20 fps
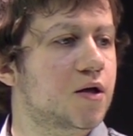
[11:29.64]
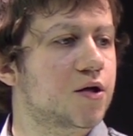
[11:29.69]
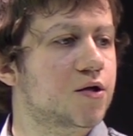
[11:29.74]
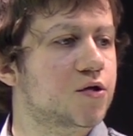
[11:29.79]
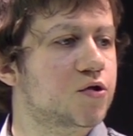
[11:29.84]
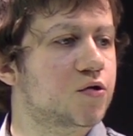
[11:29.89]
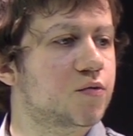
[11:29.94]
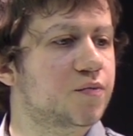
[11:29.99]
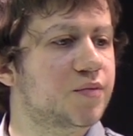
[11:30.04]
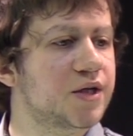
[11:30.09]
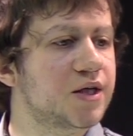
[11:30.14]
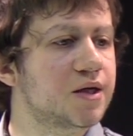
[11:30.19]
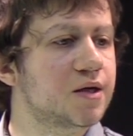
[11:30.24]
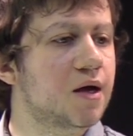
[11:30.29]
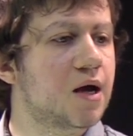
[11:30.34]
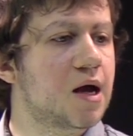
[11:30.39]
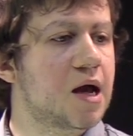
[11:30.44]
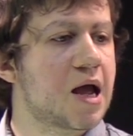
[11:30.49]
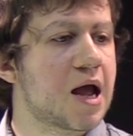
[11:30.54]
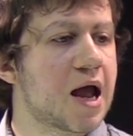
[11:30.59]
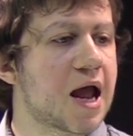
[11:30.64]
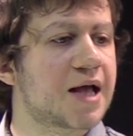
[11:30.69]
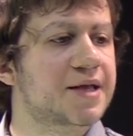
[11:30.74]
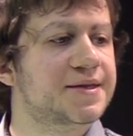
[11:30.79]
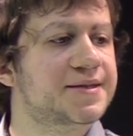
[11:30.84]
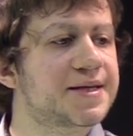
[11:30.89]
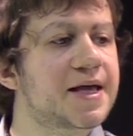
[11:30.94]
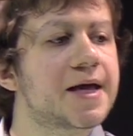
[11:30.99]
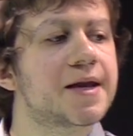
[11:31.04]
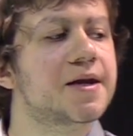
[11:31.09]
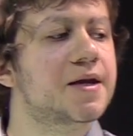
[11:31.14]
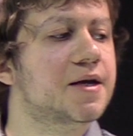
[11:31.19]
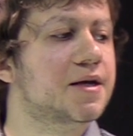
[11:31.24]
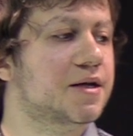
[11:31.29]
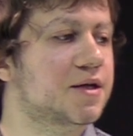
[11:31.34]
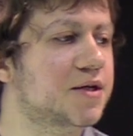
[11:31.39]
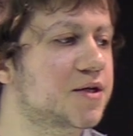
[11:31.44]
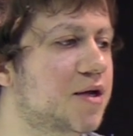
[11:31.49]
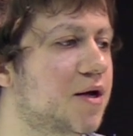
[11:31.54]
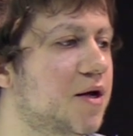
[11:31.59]
to B, and then,
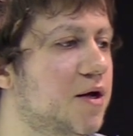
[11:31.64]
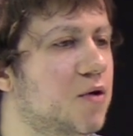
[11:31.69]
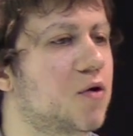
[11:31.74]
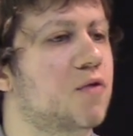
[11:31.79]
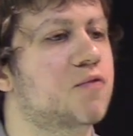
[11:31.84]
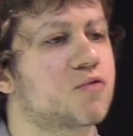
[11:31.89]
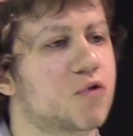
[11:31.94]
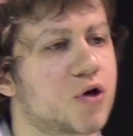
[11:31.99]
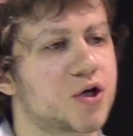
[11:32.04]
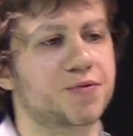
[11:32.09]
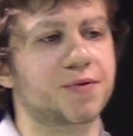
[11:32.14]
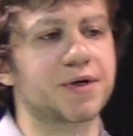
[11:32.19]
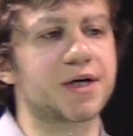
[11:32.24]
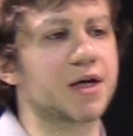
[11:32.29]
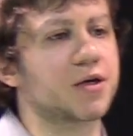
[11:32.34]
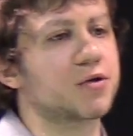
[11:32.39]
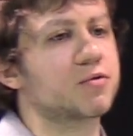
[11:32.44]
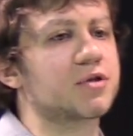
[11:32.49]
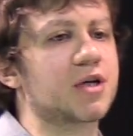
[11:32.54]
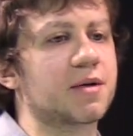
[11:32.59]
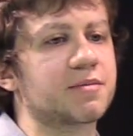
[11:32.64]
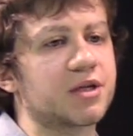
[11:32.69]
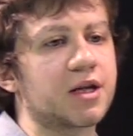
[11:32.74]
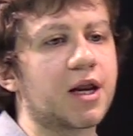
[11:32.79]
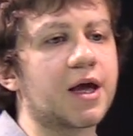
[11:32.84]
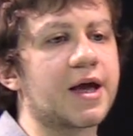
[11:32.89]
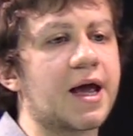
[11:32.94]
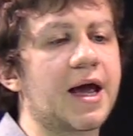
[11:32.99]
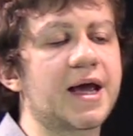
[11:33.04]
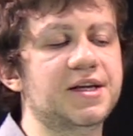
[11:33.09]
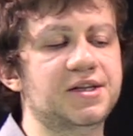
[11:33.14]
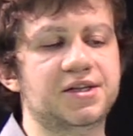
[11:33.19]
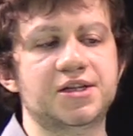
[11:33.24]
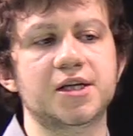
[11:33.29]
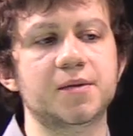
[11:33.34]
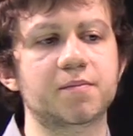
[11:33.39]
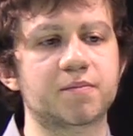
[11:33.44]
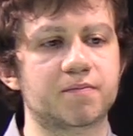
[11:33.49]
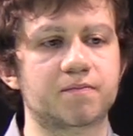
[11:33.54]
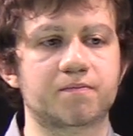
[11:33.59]
of course, we can do something like
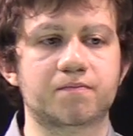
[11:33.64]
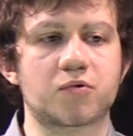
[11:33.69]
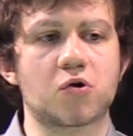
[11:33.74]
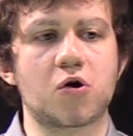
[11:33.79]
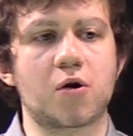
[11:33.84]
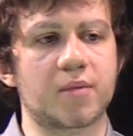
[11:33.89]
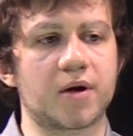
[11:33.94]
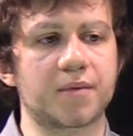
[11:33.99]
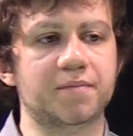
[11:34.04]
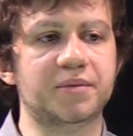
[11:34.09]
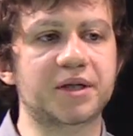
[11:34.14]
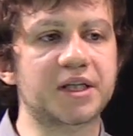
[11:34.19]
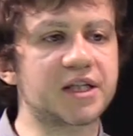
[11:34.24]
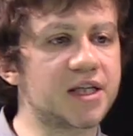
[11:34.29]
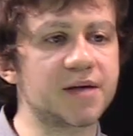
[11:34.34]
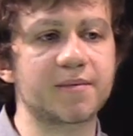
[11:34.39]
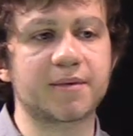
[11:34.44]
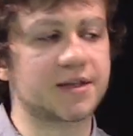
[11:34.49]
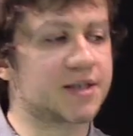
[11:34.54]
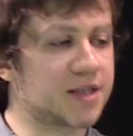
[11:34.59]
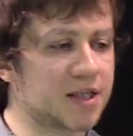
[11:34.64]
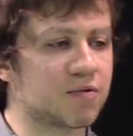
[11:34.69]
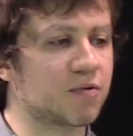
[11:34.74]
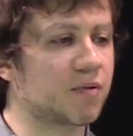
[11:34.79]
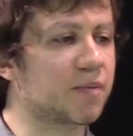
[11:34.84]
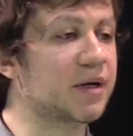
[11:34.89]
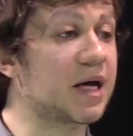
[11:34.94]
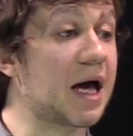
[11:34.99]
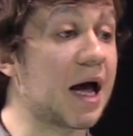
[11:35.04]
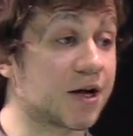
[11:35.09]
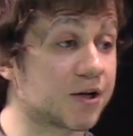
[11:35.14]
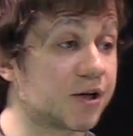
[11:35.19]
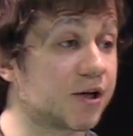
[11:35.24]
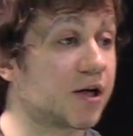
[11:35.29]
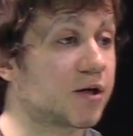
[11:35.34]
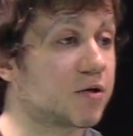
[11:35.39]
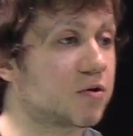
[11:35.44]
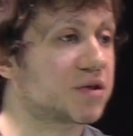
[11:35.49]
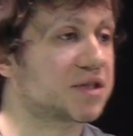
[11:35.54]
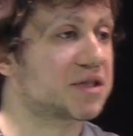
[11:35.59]
AC comma BD, but this will be
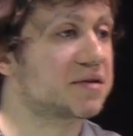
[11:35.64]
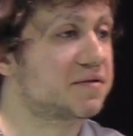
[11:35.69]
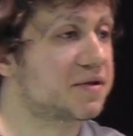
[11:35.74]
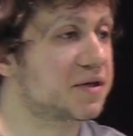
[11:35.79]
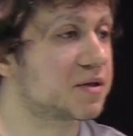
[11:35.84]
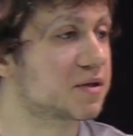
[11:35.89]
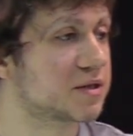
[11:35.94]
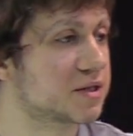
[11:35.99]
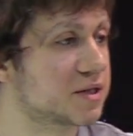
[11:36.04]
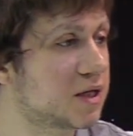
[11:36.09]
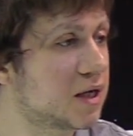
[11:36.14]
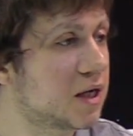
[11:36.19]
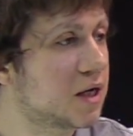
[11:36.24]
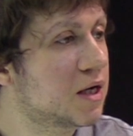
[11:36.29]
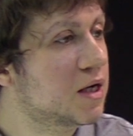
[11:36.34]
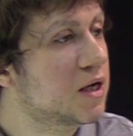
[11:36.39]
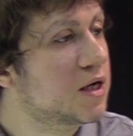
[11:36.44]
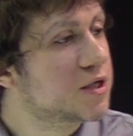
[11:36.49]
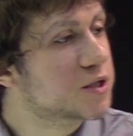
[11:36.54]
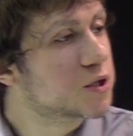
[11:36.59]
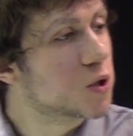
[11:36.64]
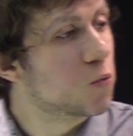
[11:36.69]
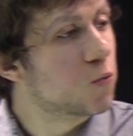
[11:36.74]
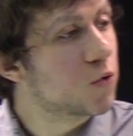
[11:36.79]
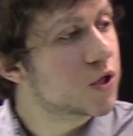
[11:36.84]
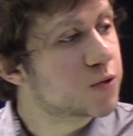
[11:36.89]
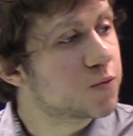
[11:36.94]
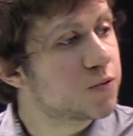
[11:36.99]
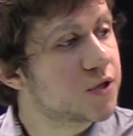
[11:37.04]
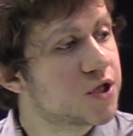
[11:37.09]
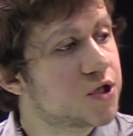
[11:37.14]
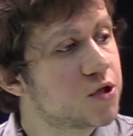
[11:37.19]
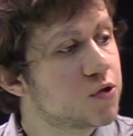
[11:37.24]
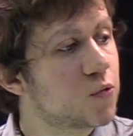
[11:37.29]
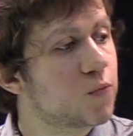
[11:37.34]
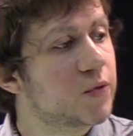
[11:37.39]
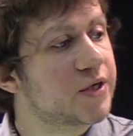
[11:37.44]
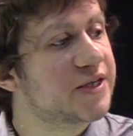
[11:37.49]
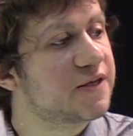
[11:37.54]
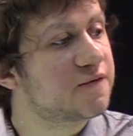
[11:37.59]
actually not a field. So what we do,
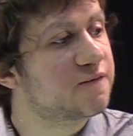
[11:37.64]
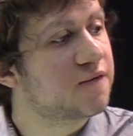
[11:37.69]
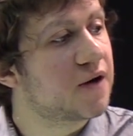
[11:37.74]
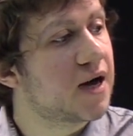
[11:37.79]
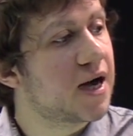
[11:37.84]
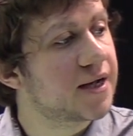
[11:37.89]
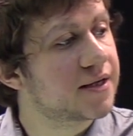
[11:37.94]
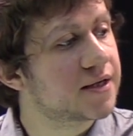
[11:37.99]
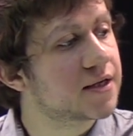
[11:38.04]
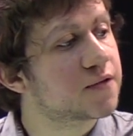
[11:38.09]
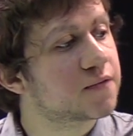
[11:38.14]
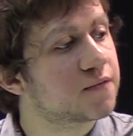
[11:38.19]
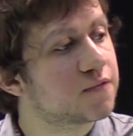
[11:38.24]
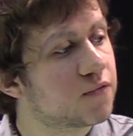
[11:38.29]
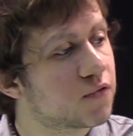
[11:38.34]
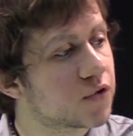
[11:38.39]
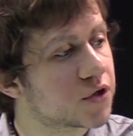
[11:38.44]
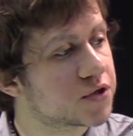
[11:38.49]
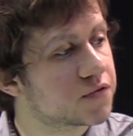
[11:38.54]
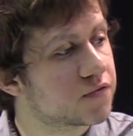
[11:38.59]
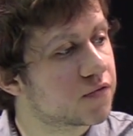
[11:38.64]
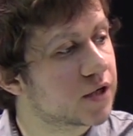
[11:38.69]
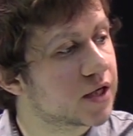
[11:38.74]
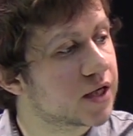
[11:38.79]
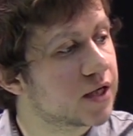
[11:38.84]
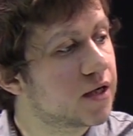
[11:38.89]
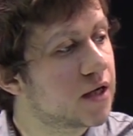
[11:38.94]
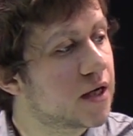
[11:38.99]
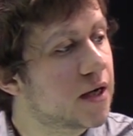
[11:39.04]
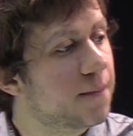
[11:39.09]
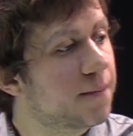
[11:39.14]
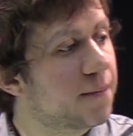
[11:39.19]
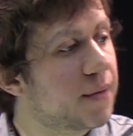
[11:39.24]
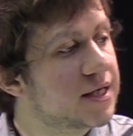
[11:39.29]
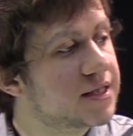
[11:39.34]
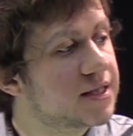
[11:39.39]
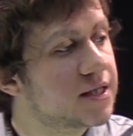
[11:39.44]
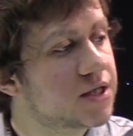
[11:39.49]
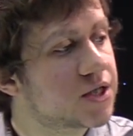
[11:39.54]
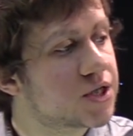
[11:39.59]
we define it forcefully
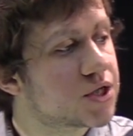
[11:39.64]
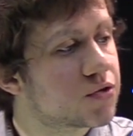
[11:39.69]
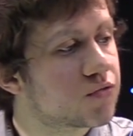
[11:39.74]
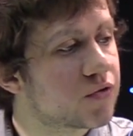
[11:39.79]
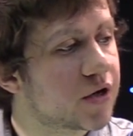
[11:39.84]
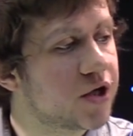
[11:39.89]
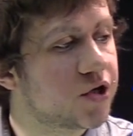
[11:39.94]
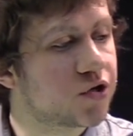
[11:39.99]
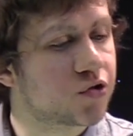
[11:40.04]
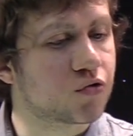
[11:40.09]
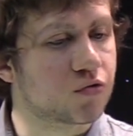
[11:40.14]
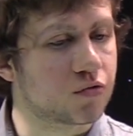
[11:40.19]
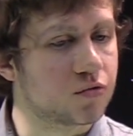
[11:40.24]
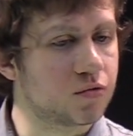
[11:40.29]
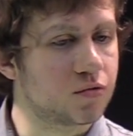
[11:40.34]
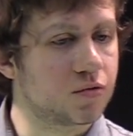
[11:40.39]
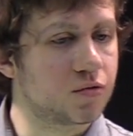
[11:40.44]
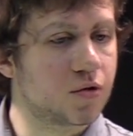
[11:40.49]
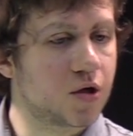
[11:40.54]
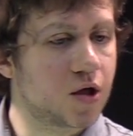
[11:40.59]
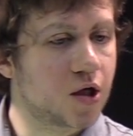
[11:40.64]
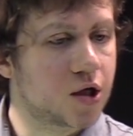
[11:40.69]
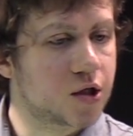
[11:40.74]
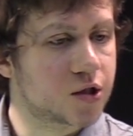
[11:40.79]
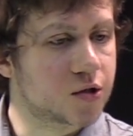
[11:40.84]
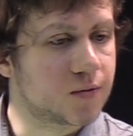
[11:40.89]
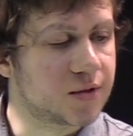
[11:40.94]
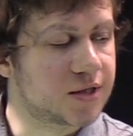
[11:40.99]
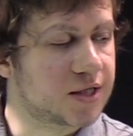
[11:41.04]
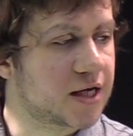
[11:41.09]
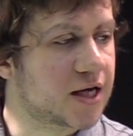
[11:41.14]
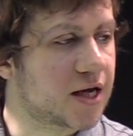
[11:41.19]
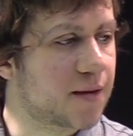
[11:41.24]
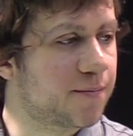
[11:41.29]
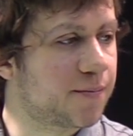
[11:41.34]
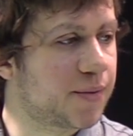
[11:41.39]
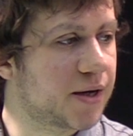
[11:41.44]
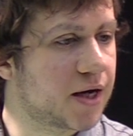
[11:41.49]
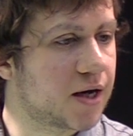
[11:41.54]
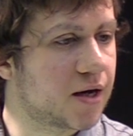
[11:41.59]
by this strange rule. So we take a
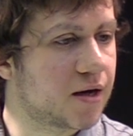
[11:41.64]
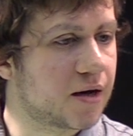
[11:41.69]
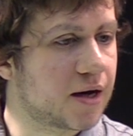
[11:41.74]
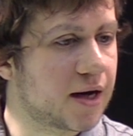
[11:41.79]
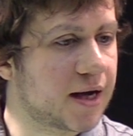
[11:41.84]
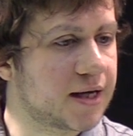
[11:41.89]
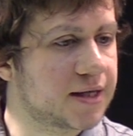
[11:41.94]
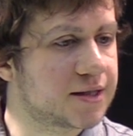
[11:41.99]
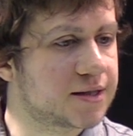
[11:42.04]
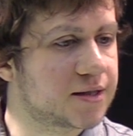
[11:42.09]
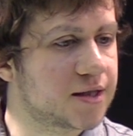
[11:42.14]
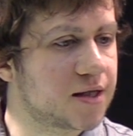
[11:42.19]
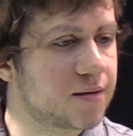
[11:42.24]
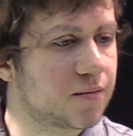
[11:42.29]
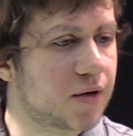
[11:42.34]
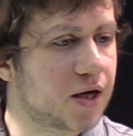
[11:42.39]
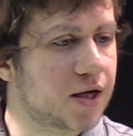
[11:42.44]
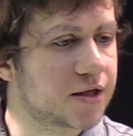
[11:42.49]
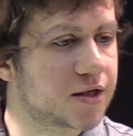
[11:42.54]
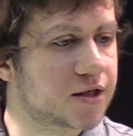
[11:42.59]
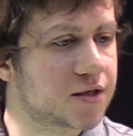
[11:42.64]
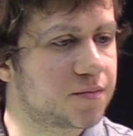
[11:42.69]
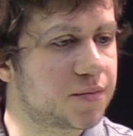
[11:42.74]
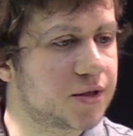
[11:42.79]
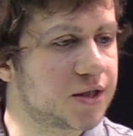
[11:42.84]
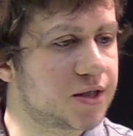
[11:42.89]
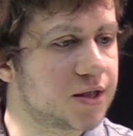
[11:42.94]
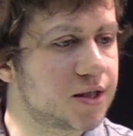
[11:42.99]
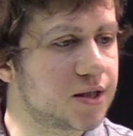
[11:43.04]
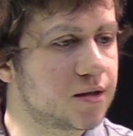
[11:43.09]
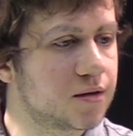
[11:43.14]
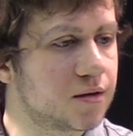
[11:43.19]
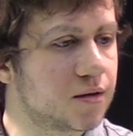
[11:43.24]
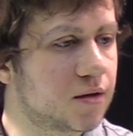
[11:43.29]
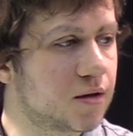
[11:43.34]
pair AC minus BD,